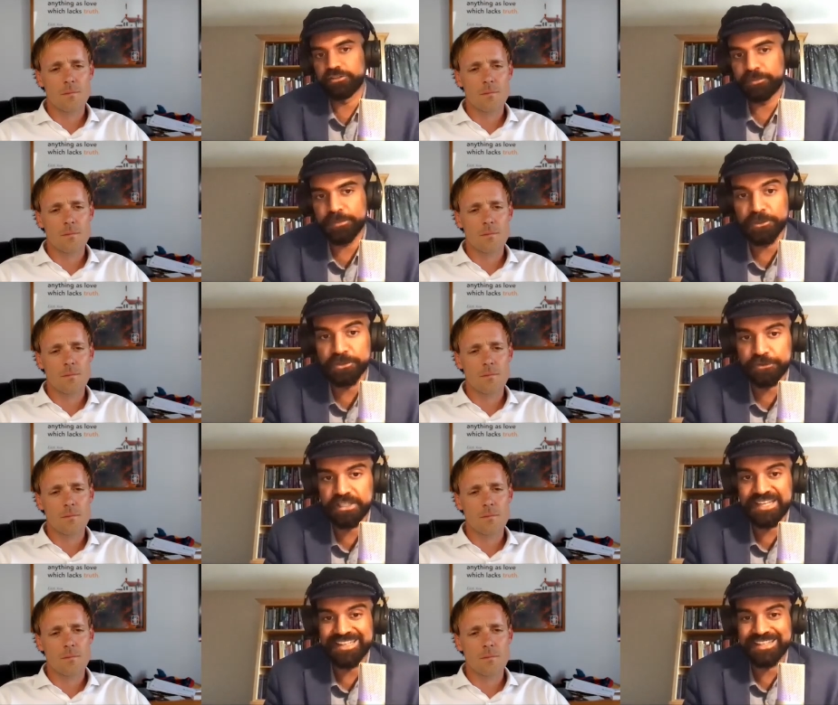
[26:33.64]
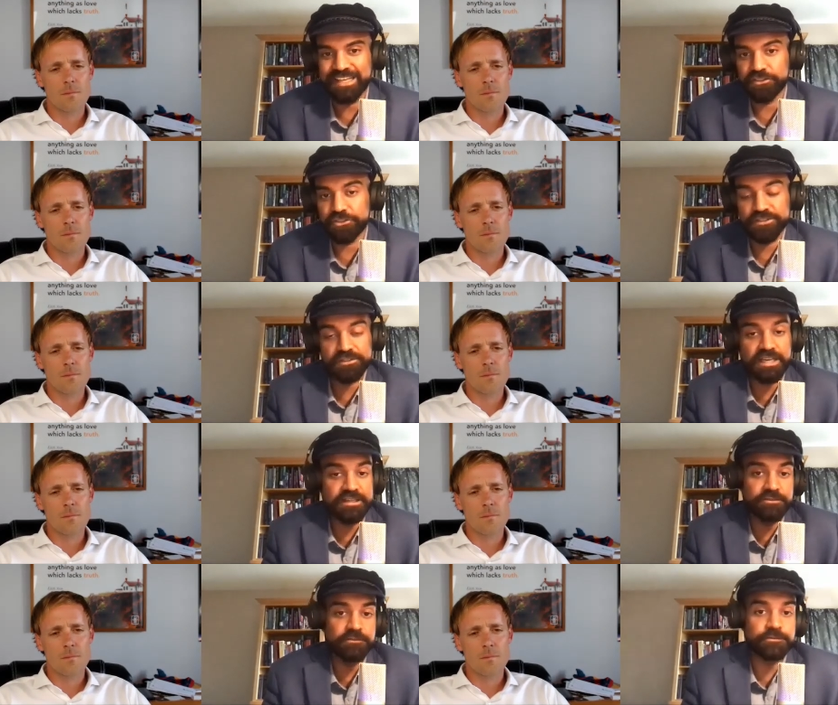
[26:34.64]
Speaker 1: of beautiful and intelligent and
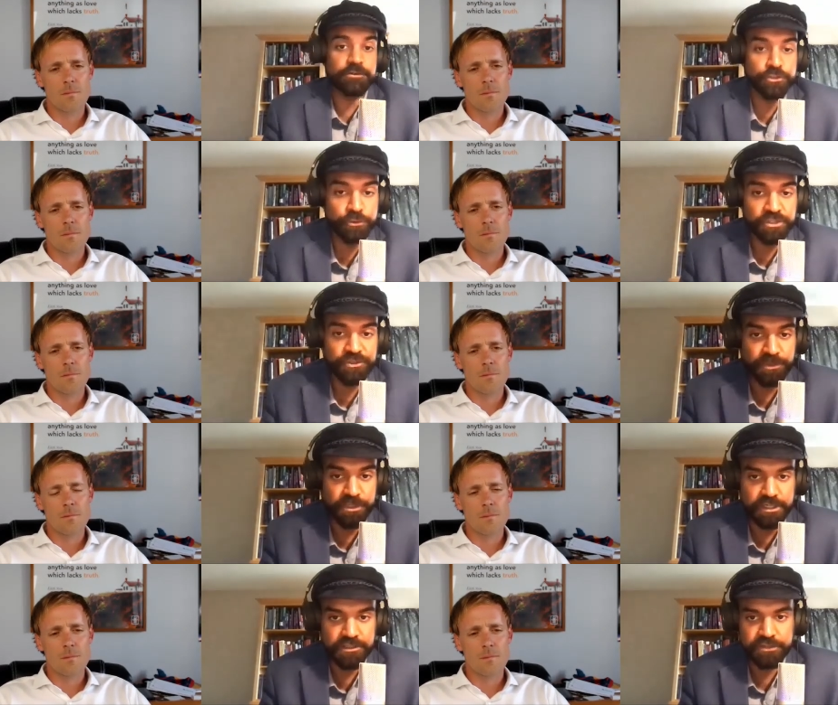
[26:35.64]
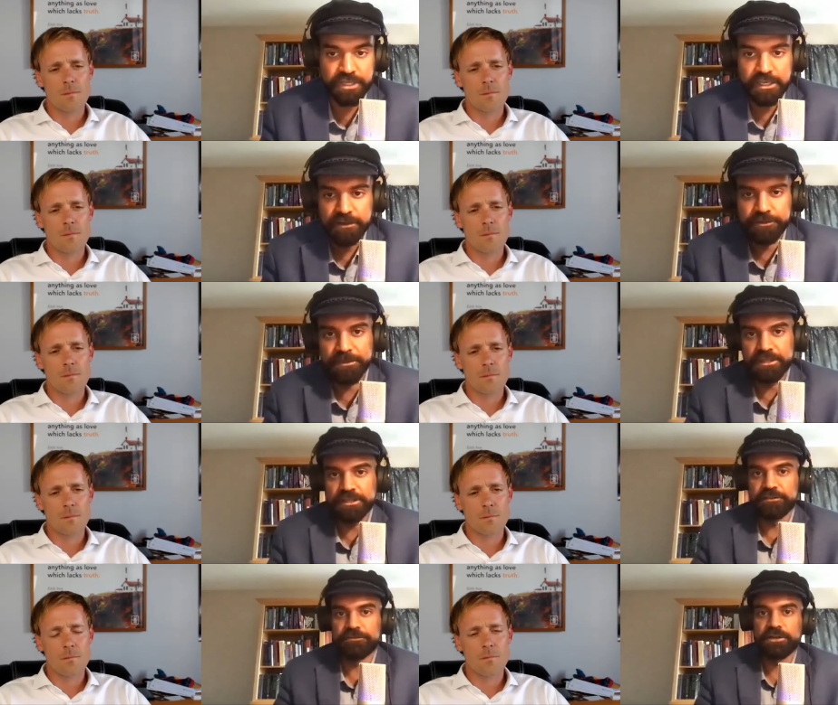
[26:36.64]
even virtuous works from the
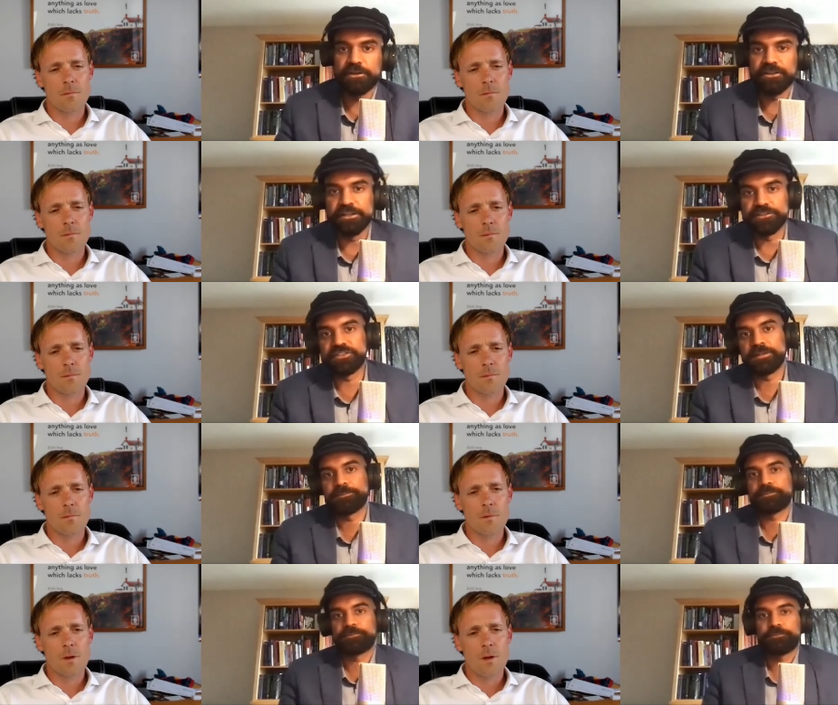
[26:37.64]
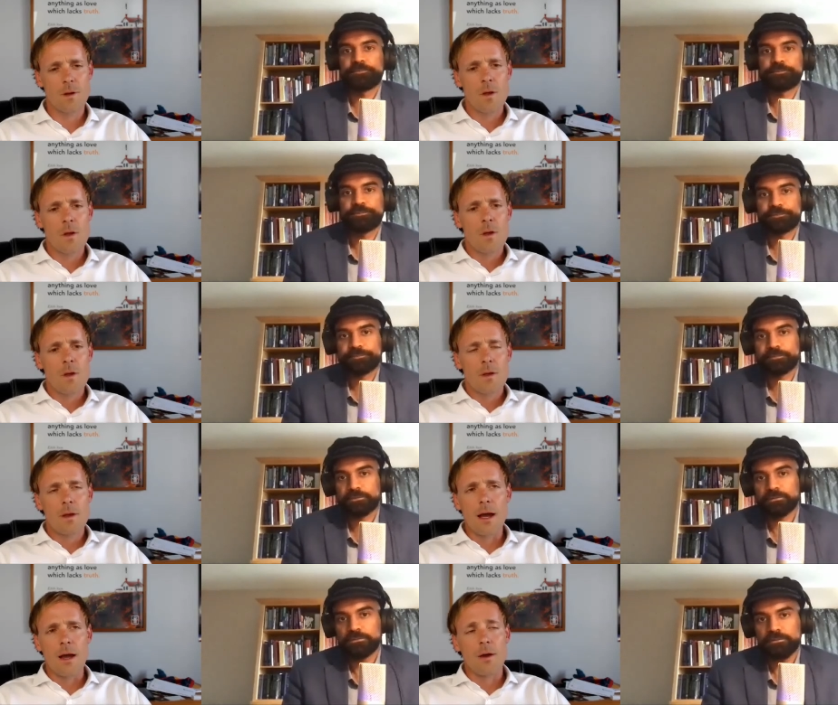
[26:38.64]
Near and Far East?
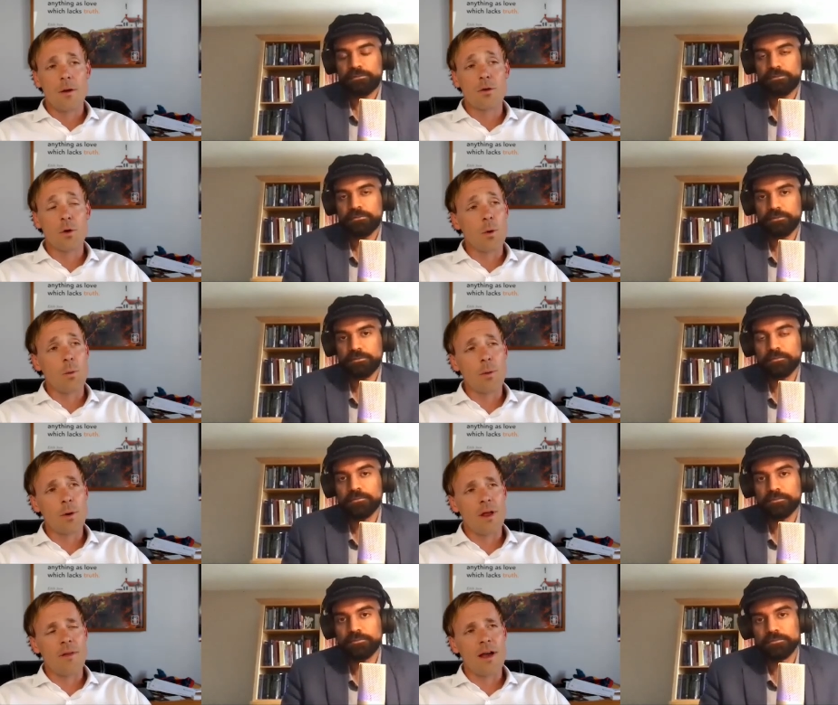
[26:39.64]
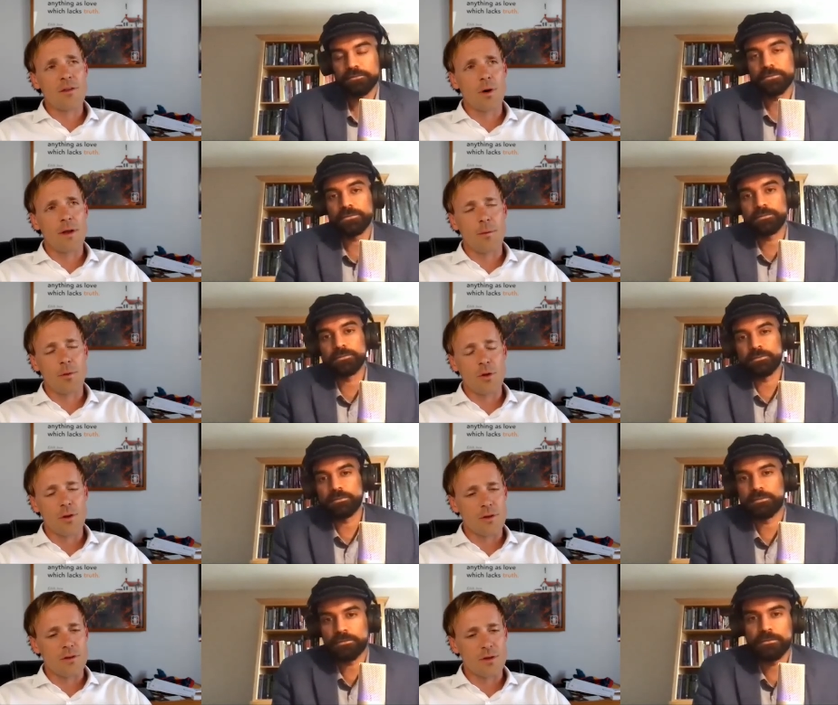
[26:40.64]
Speaker 2: Yeah, and so we, we want to, and that's where I think when you
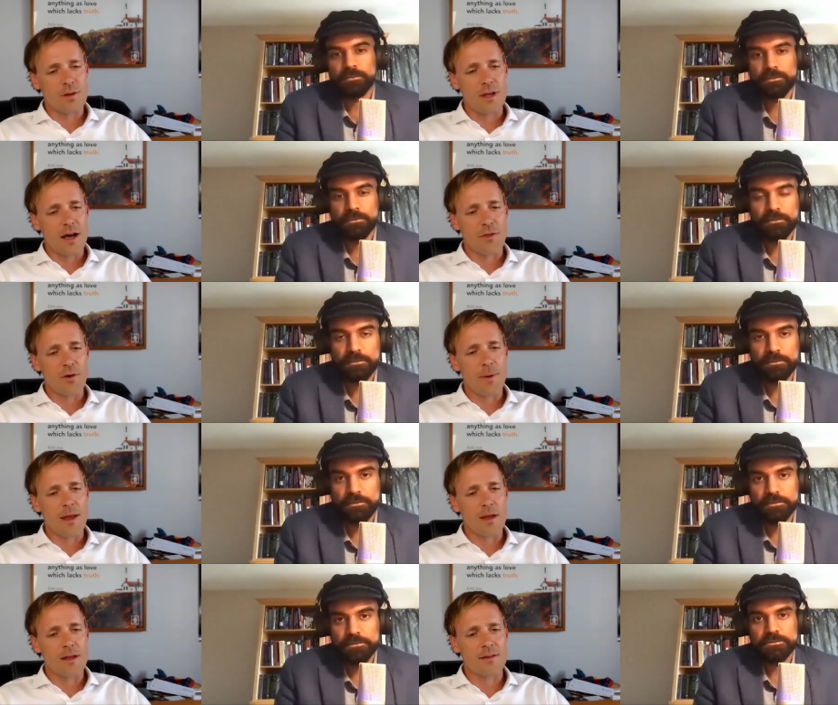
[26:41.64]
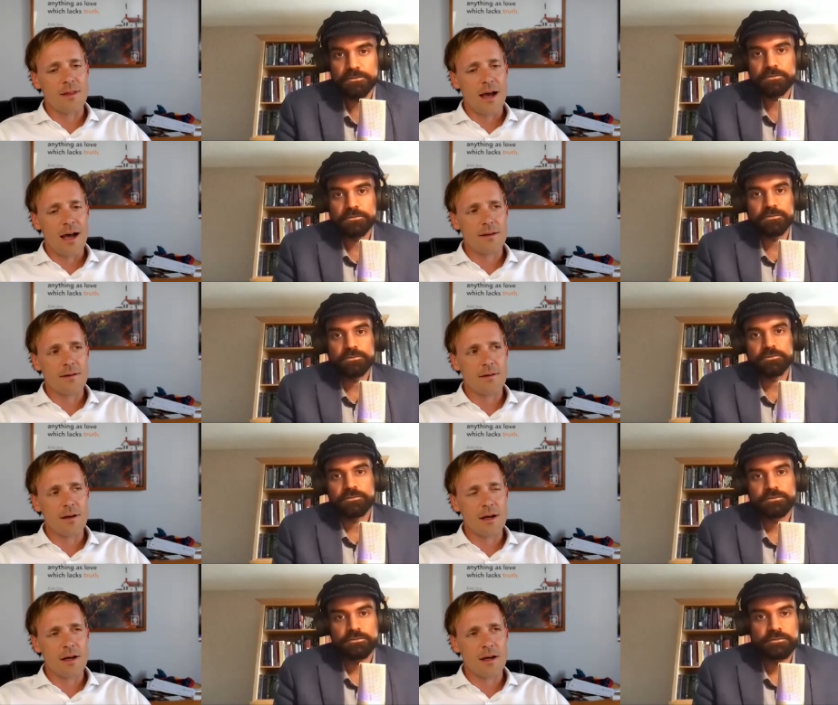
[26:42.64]
look at the CLT author bank, it's not,
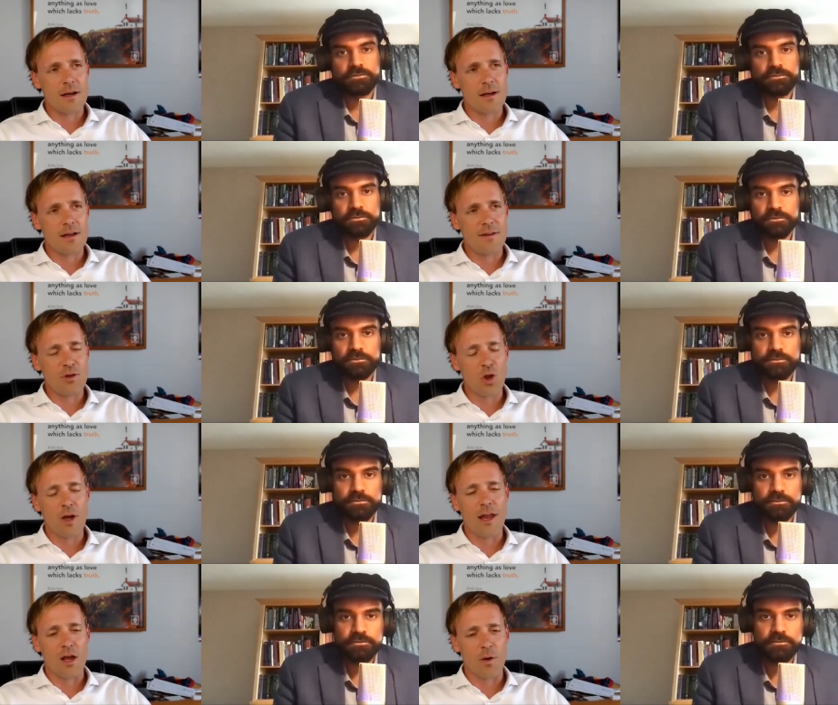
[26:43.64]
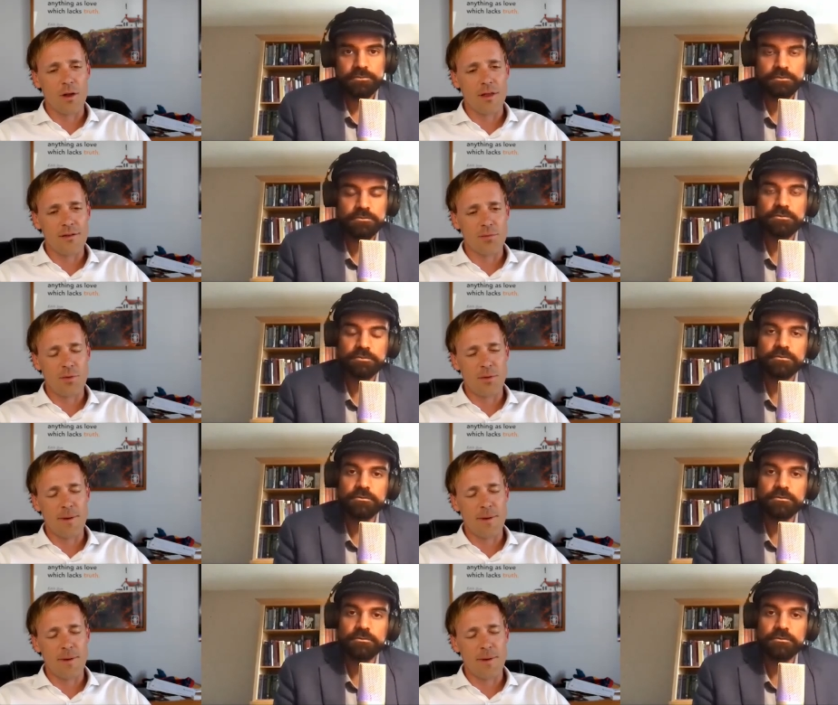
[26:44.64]
uh, if you look at it quickly, somebody